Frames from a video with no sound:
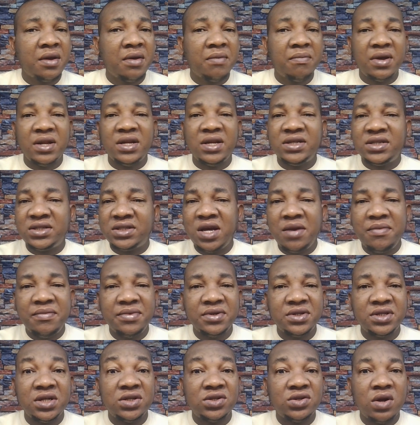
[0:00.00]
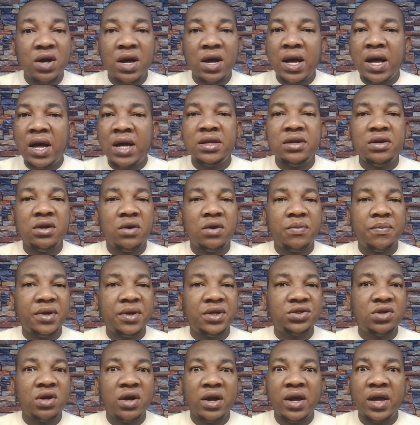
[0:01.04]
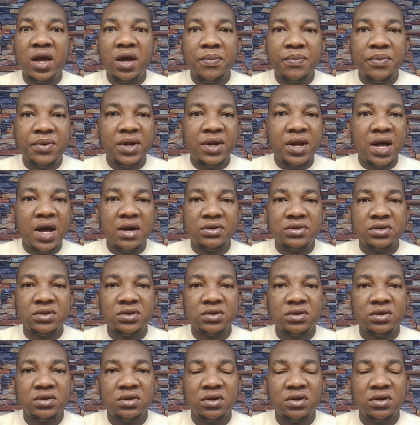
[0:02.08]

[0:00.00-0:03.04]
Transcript: But it seems it's not adding up, it's not helping out